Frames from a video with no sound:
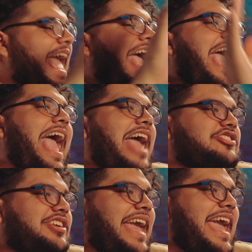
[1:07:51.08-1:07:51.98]
My gosh.
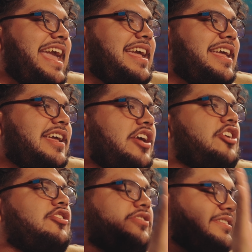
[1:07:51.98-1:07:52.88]
Educate
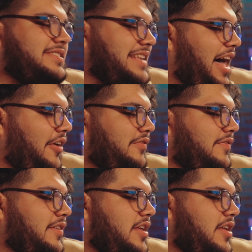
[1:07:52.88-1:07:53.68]
yourself.